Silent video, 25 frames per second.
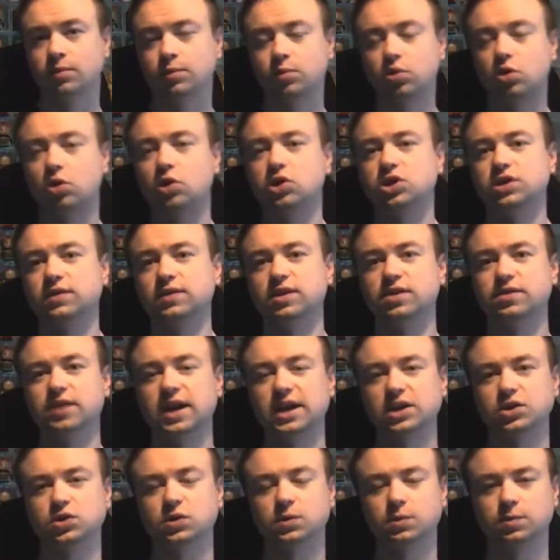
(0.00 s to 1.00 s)
portion of the
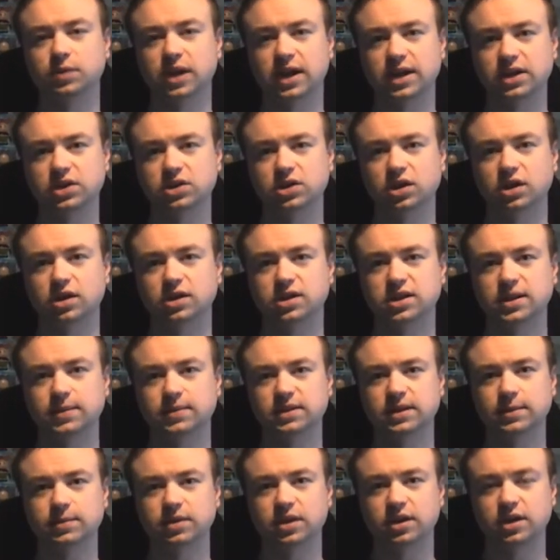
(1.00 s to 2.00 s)
event took place on
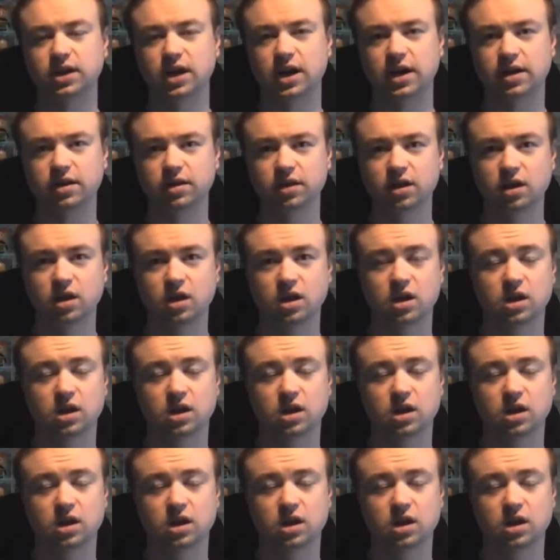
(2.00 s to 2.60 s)
September the 9th.